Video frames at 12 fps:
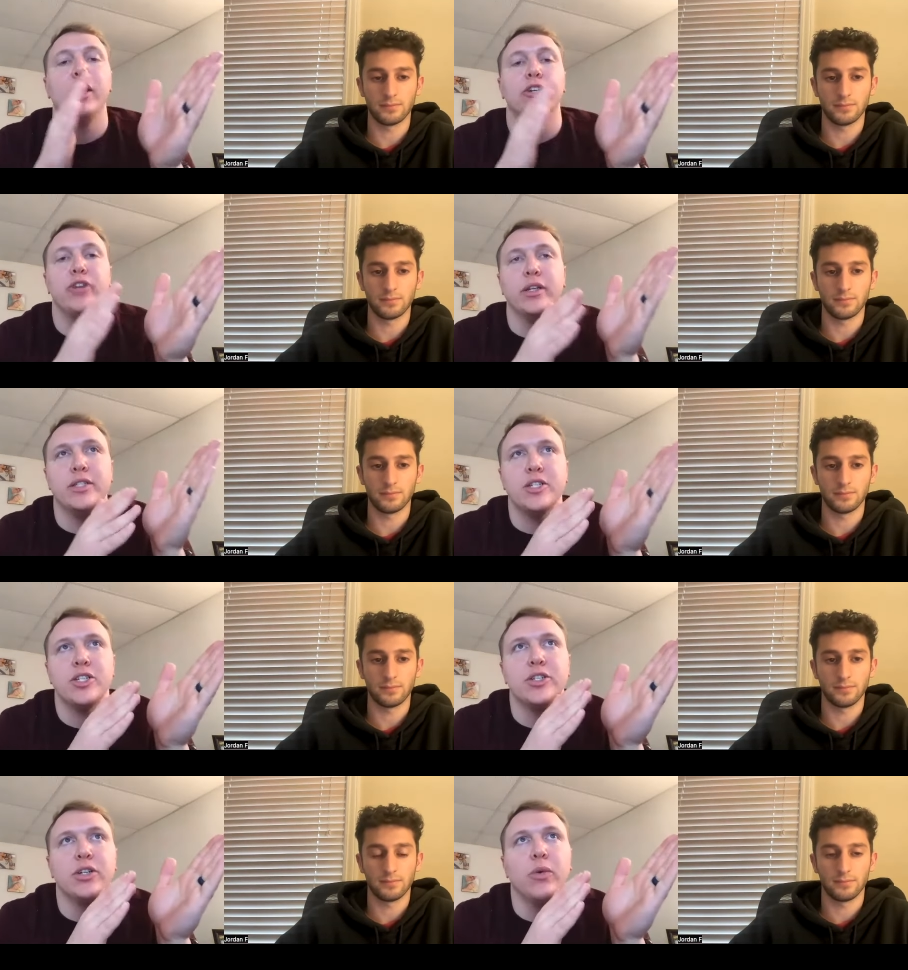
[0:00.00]

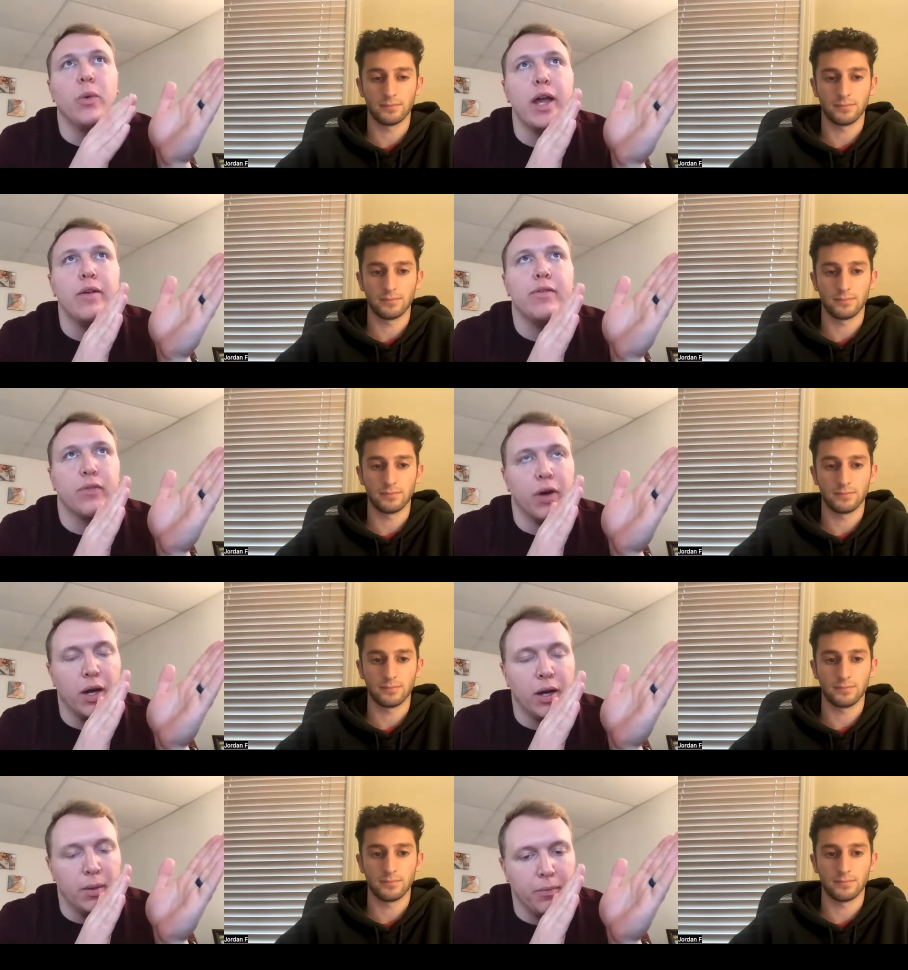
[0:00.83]
Speaker 1: transitioned away
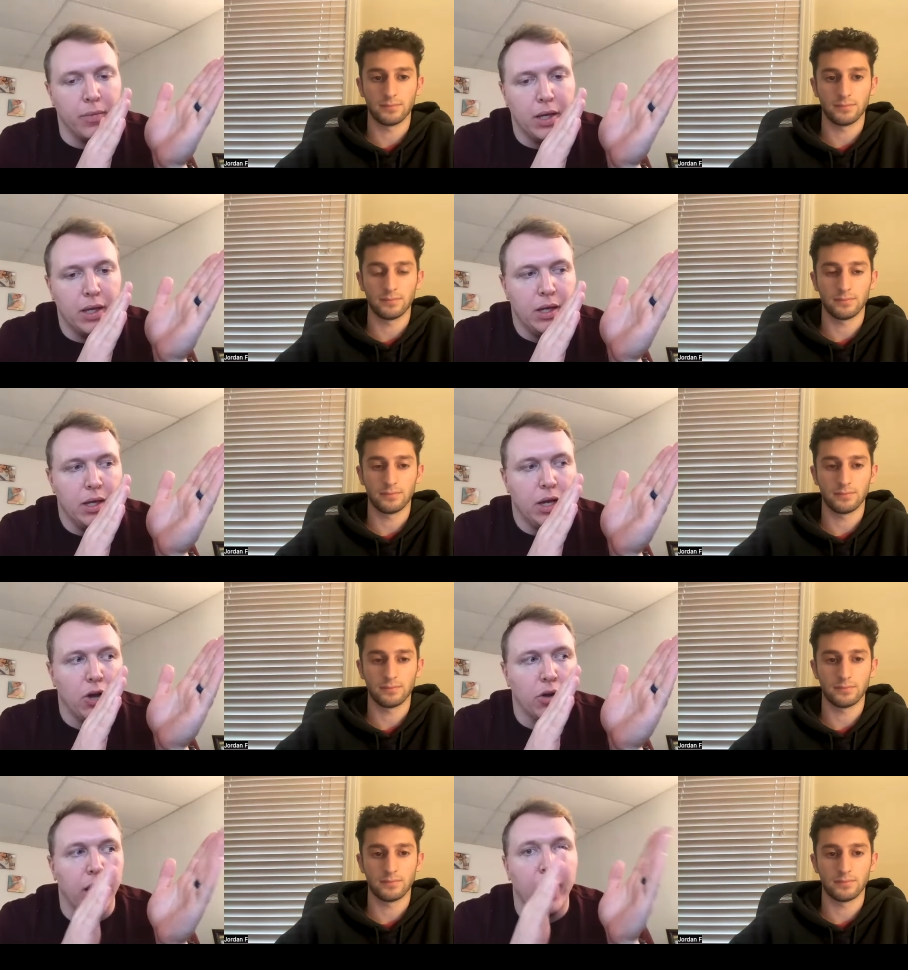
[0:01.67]
from,
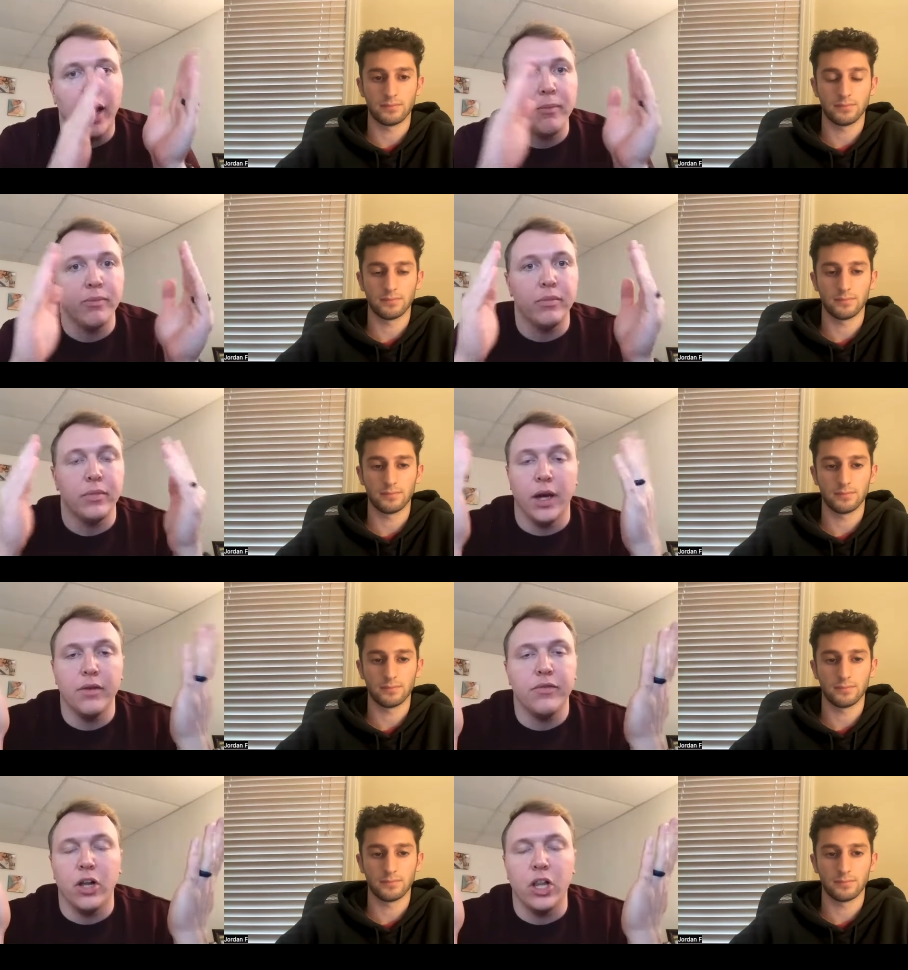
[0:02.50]
okay, I'm done
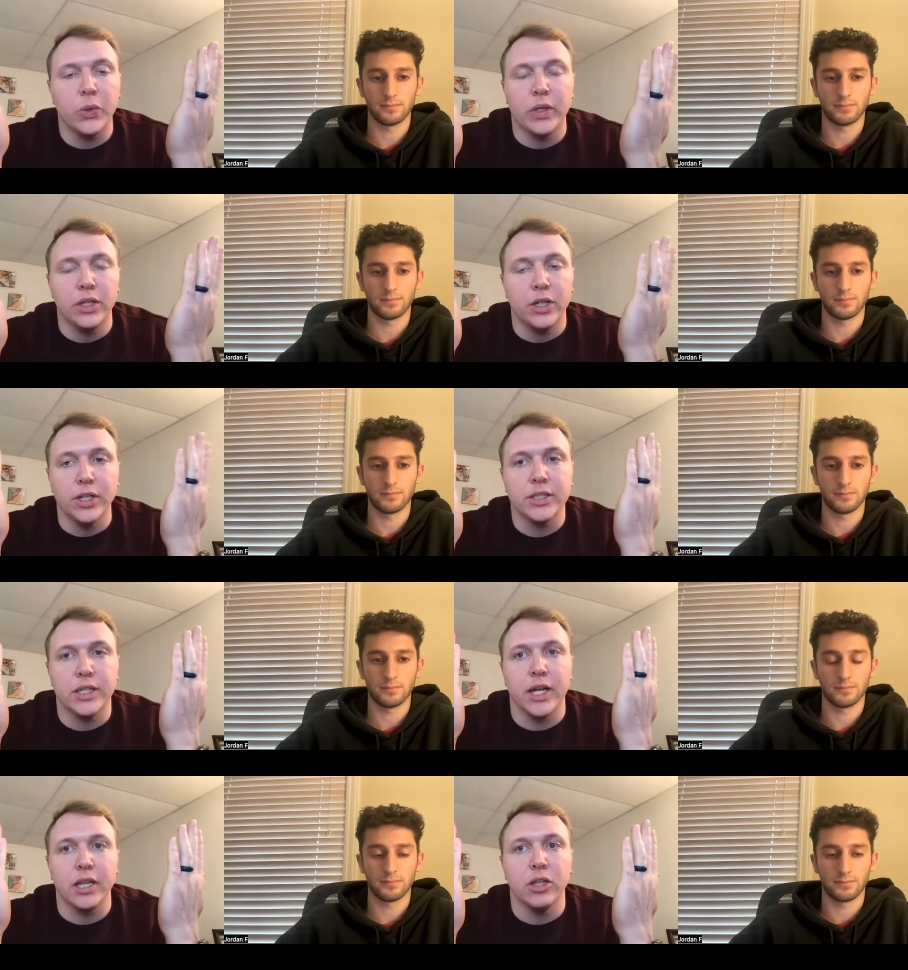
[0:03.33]
following alerts
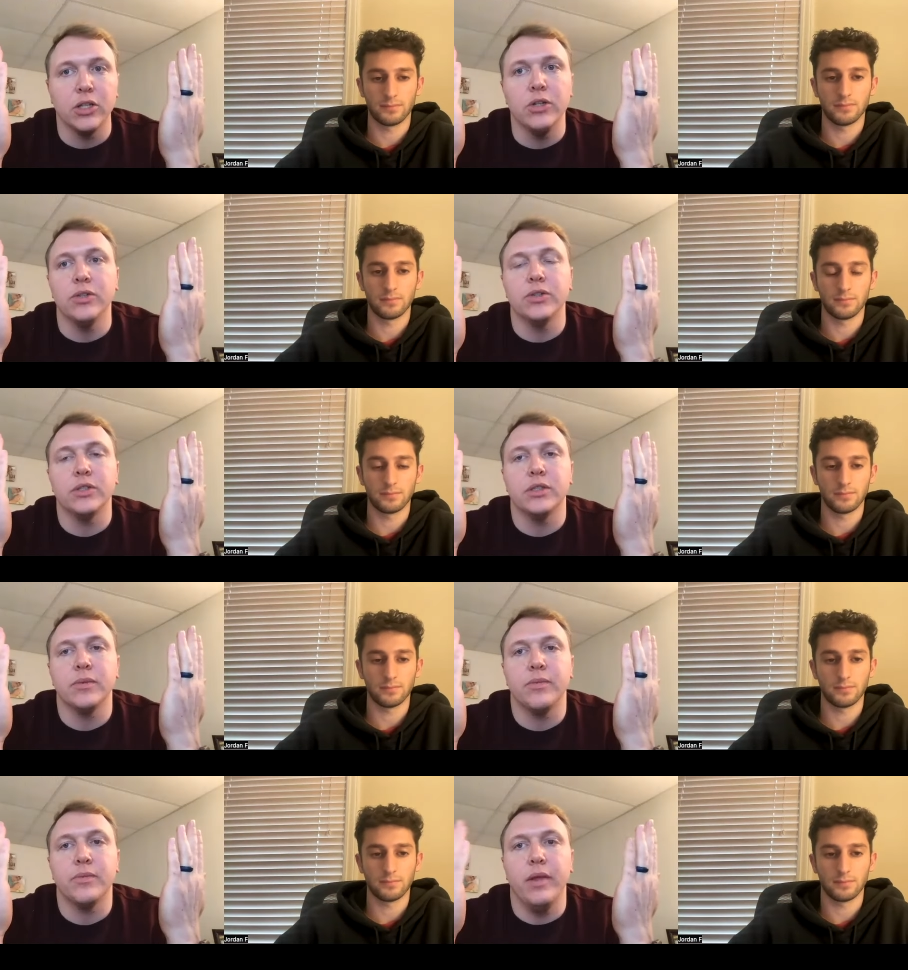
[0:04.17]
because I lose
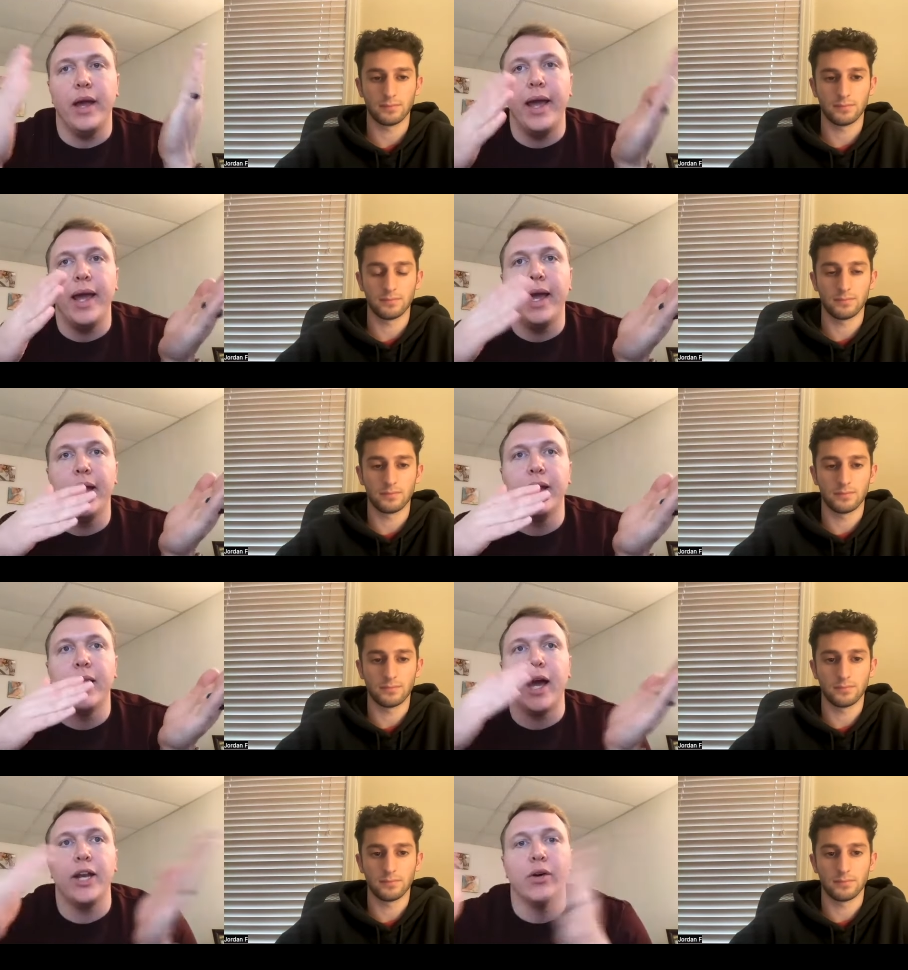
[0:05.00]
and
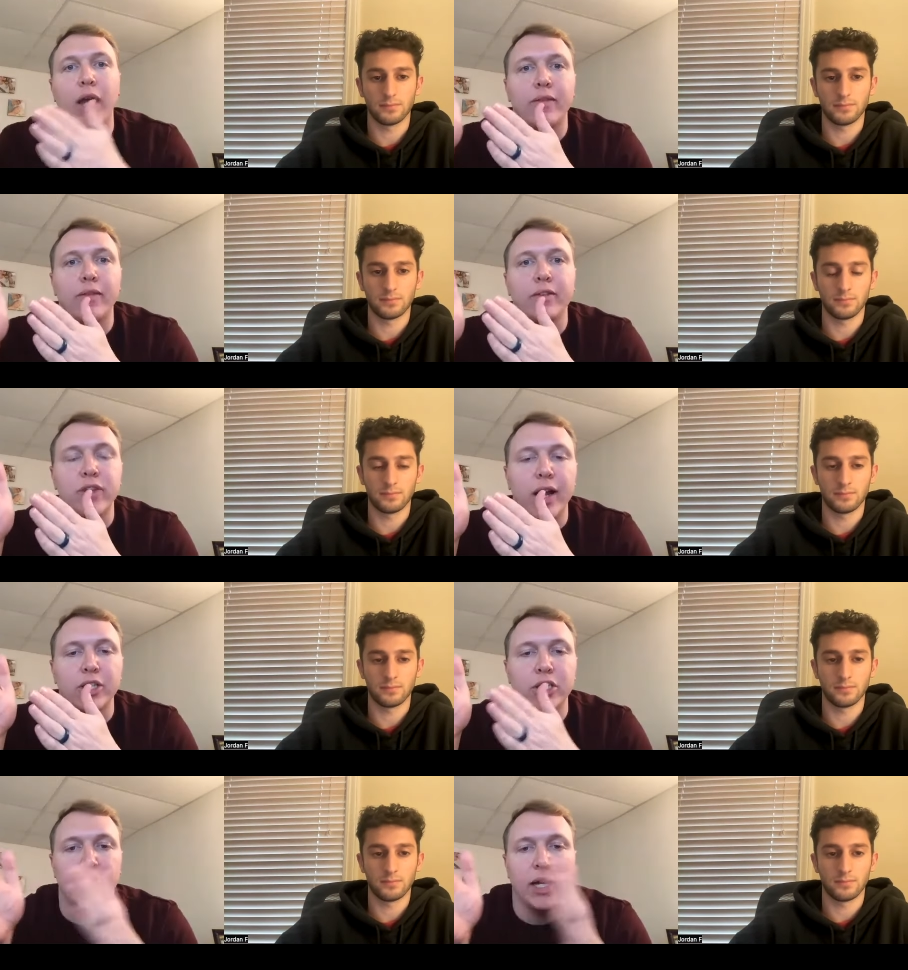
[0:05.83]
I don't have a
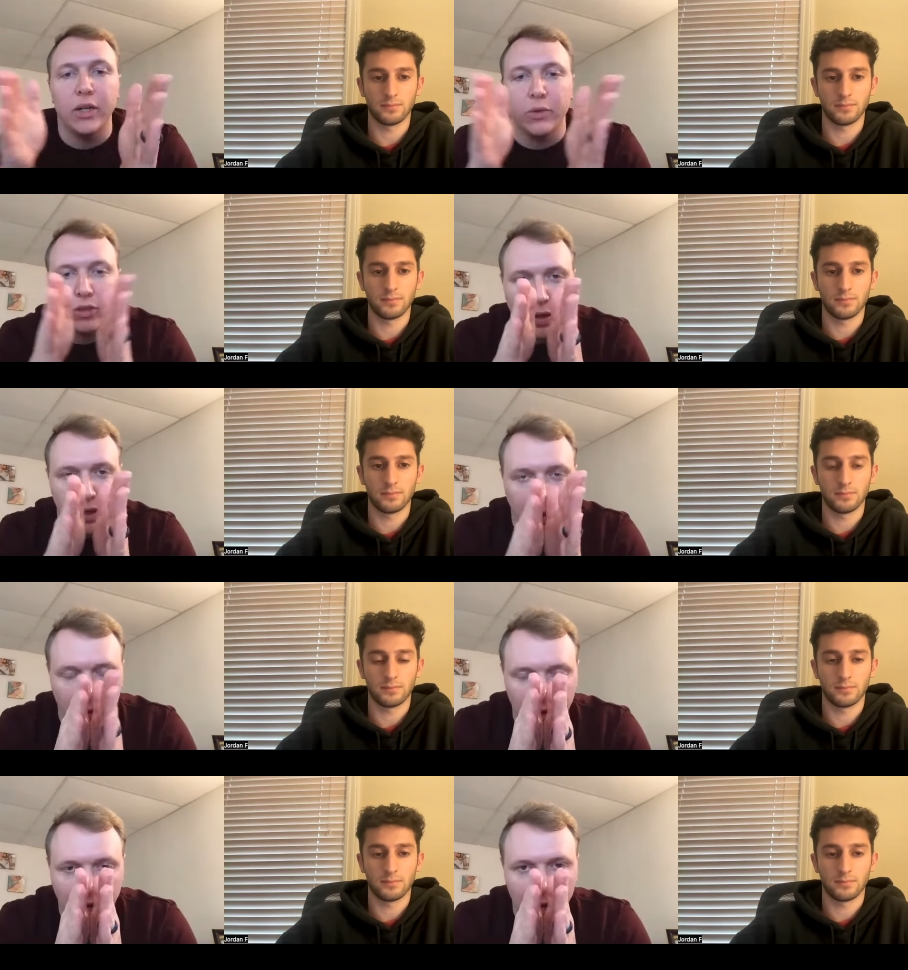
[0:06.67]
strategy yet. So I
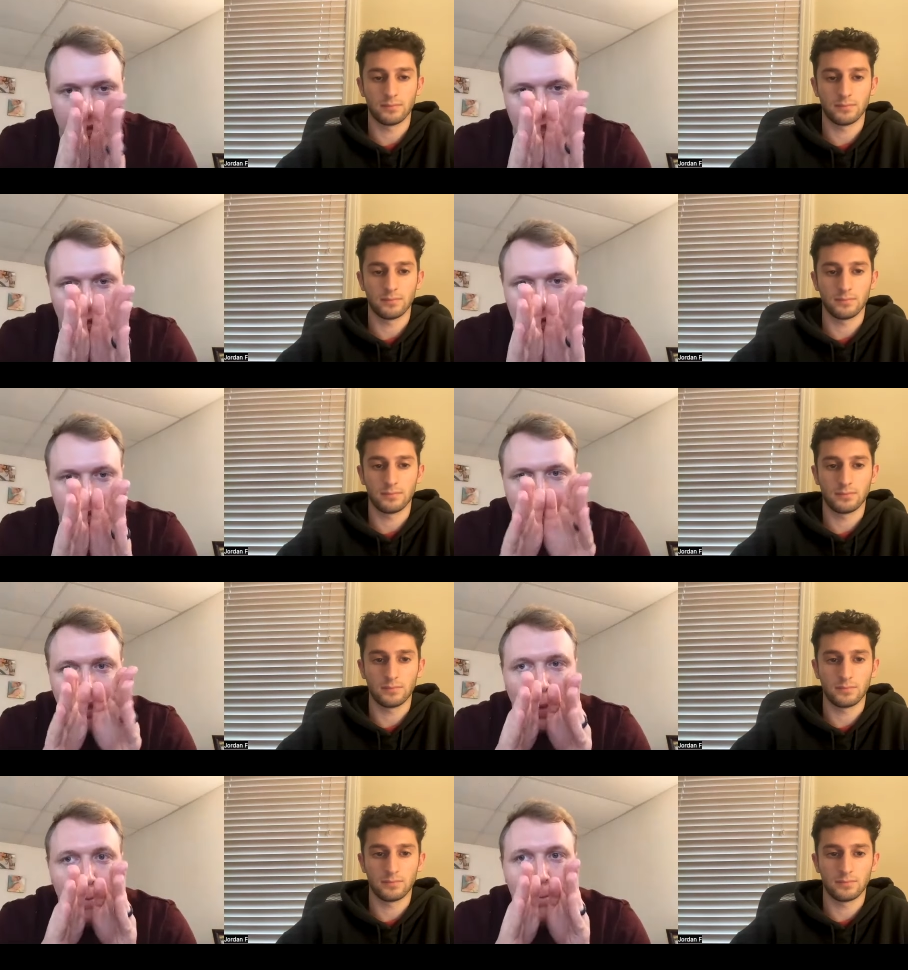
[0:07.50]
kind of was, I was in
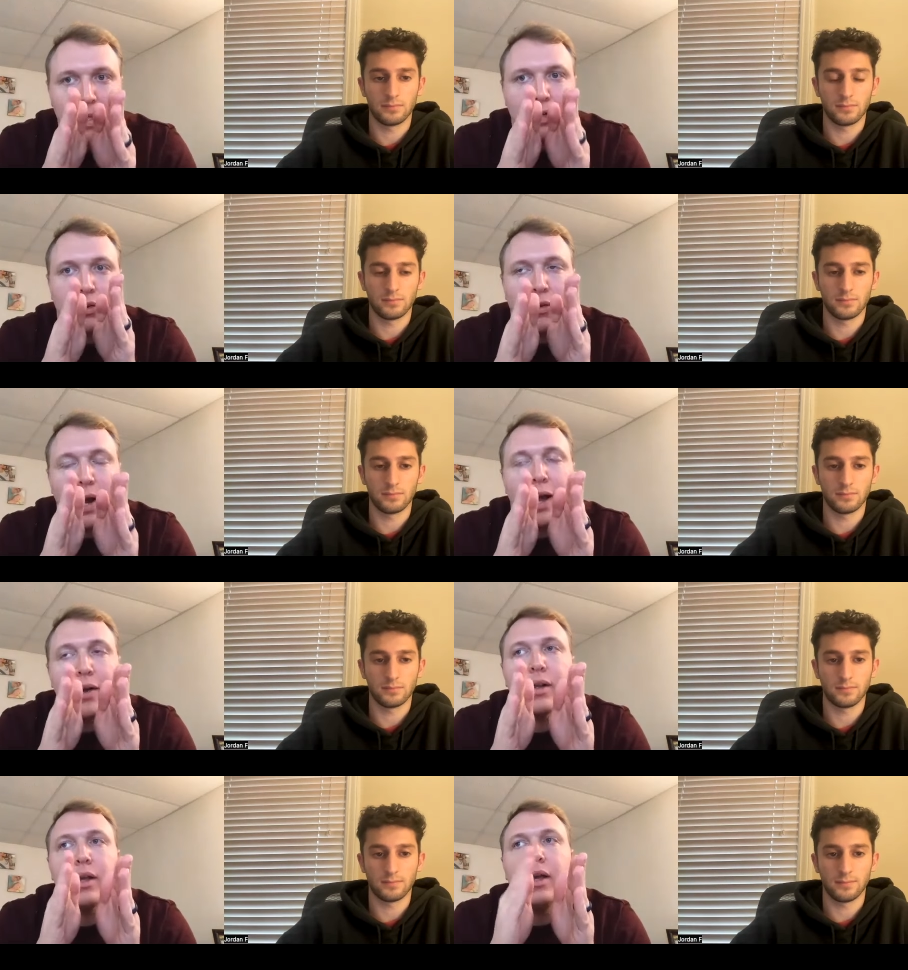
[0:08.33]
that middle ground.